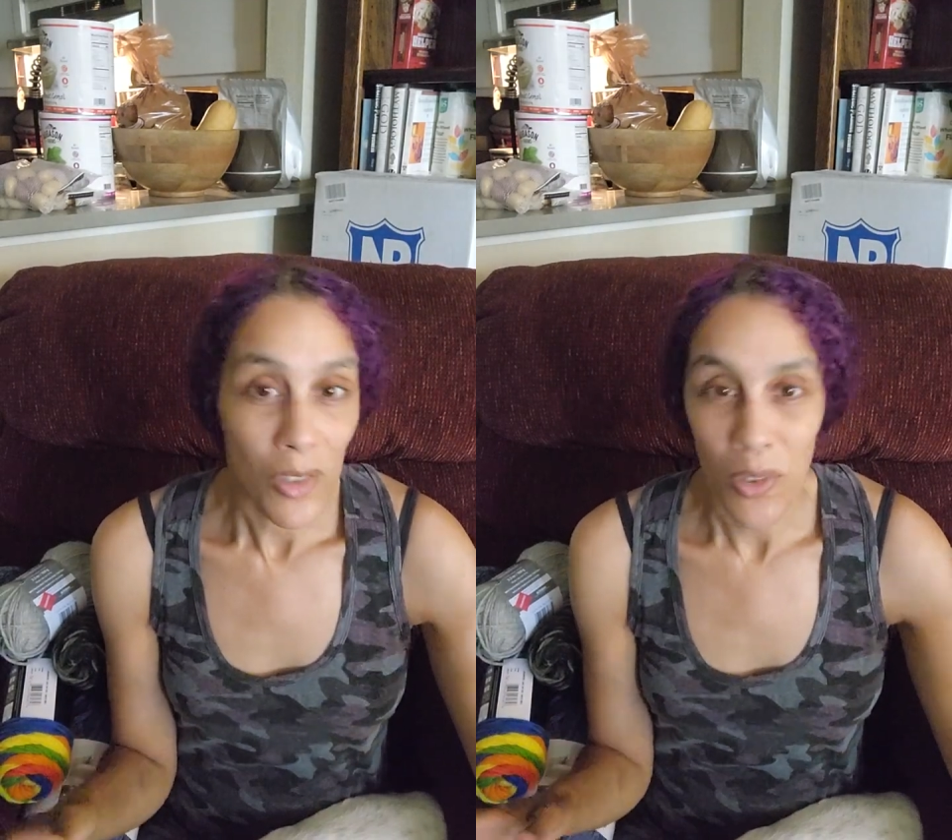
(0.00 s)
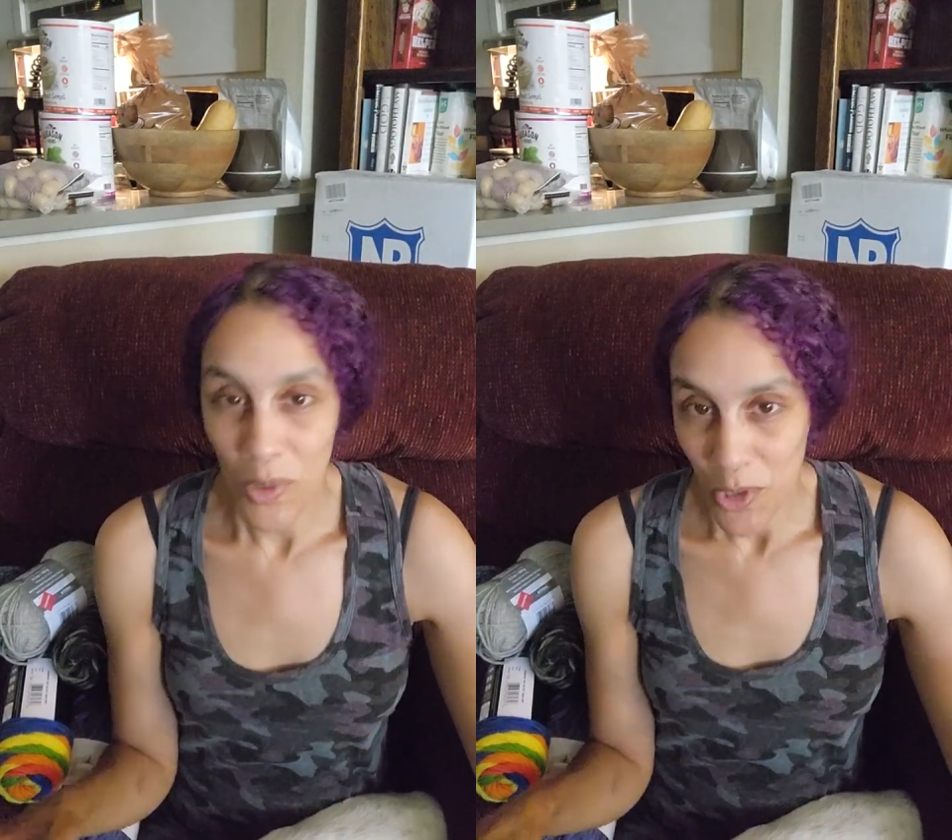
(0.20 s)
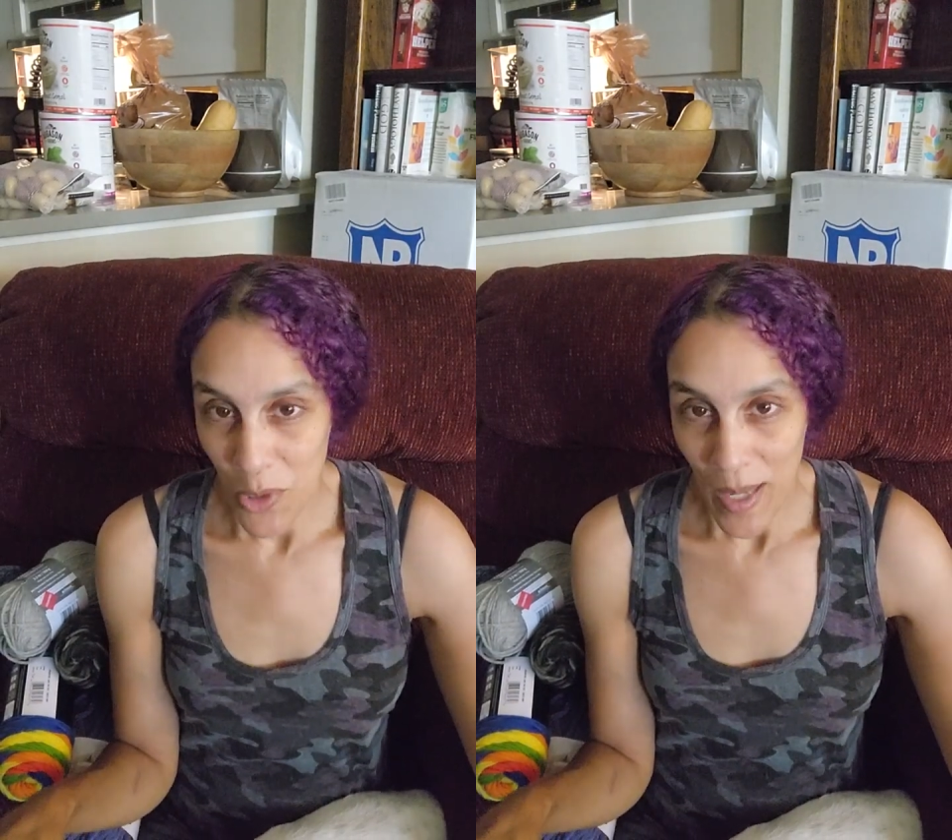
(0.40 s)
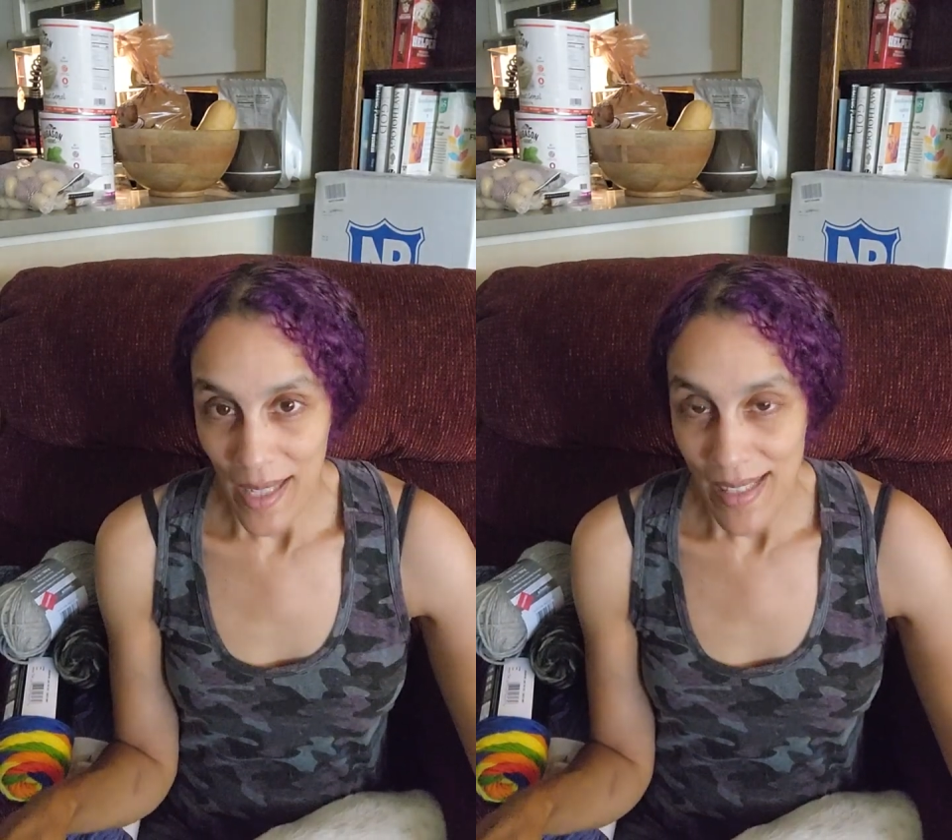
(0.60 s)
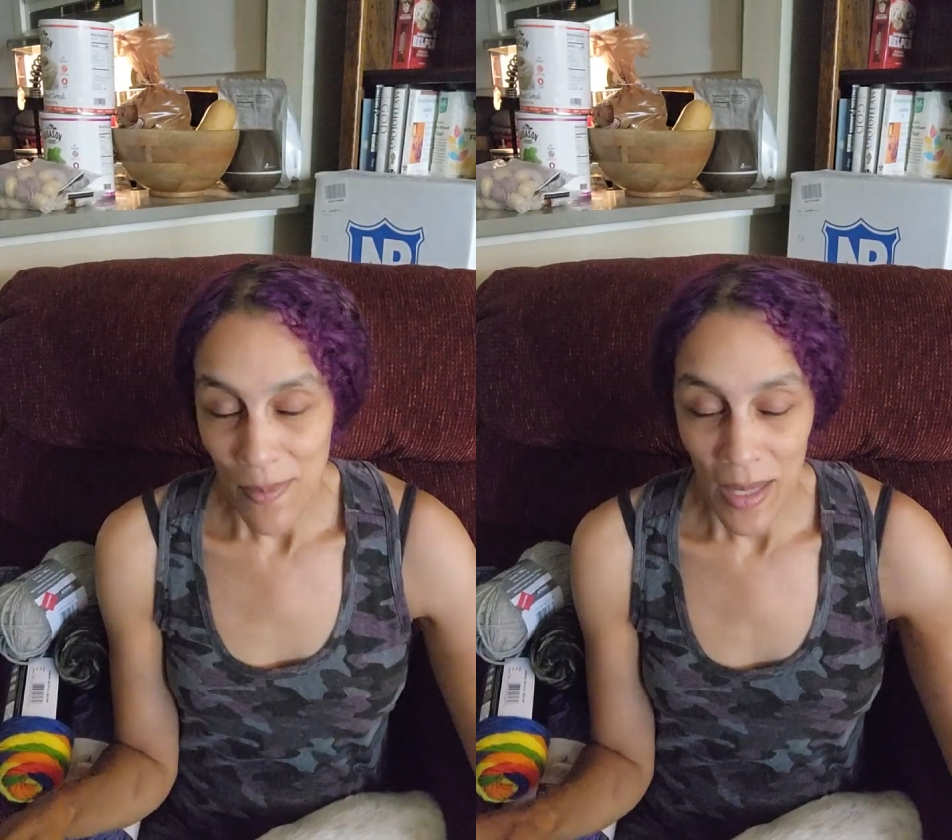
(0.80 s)
go to
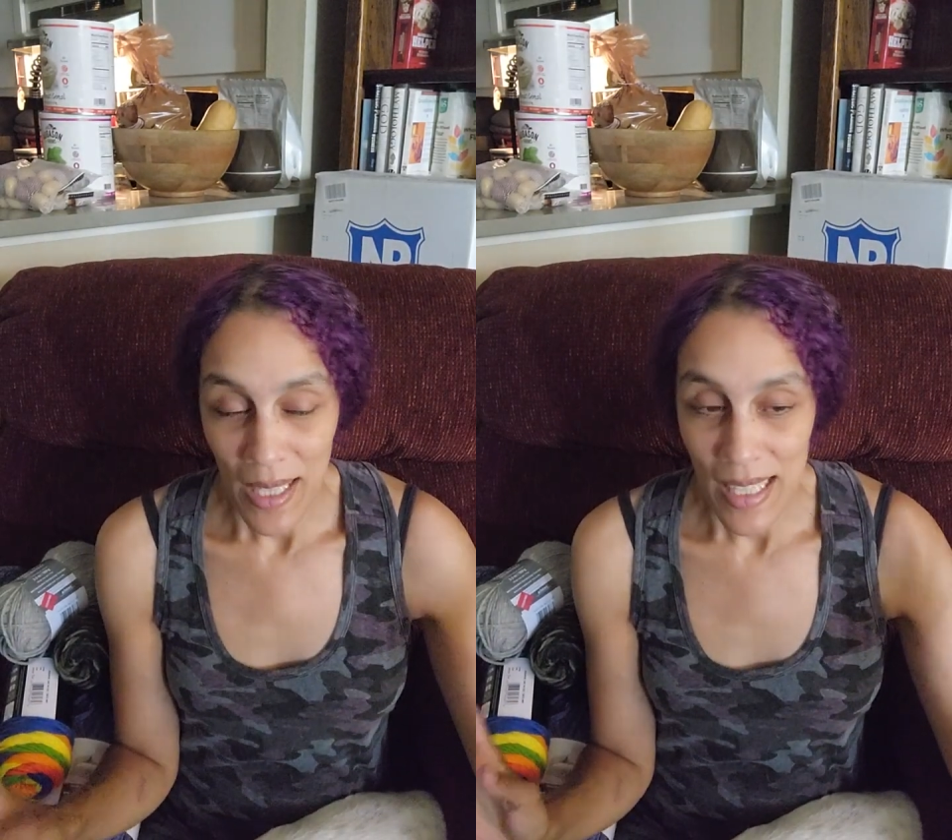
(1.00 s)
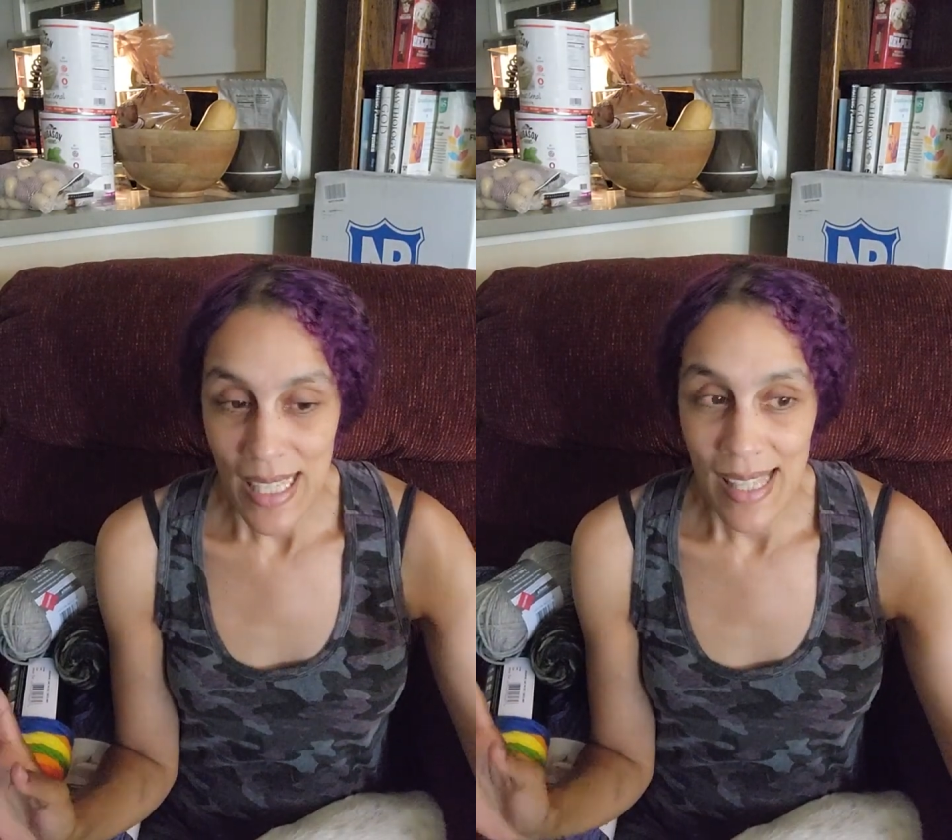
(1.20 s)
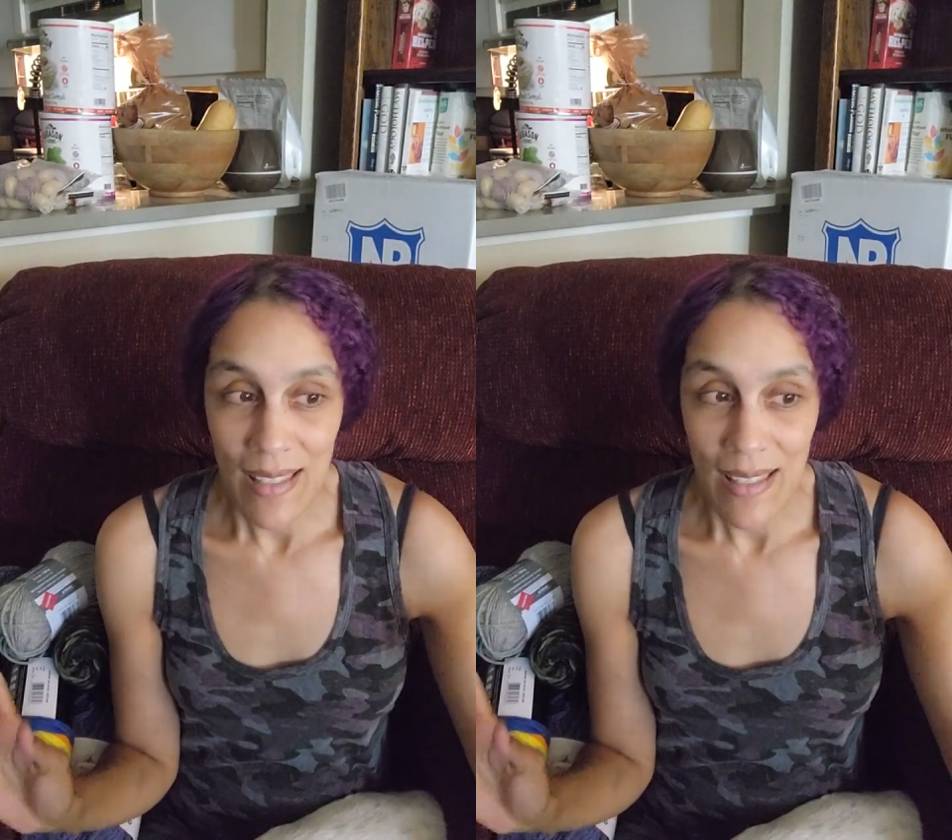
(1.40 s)
Joann's because